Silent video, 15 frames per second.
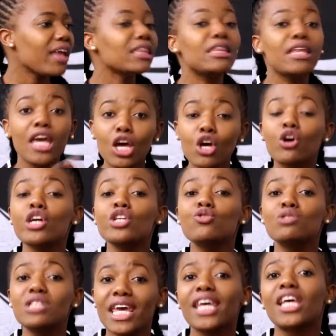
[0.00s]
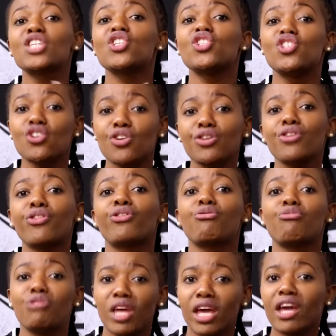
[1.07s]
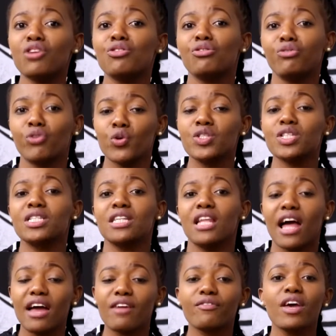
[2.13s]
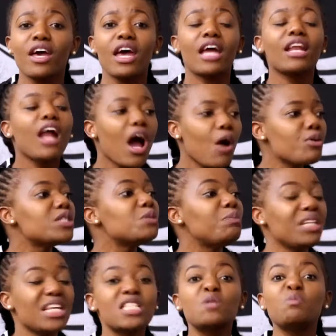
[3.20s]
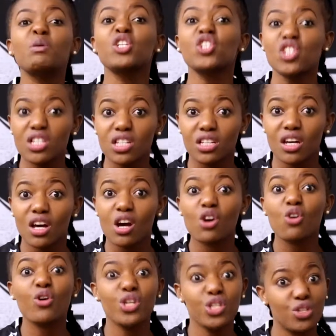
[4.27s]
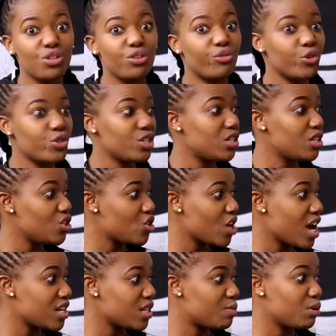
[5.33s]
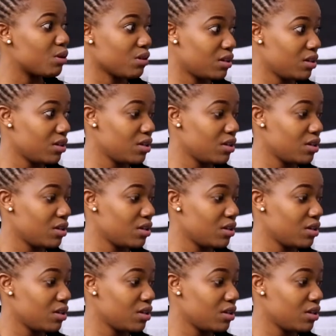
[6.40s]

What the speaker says: and they're going to take us a journey through their university life and how it's been, especially going to university in Johannesburg.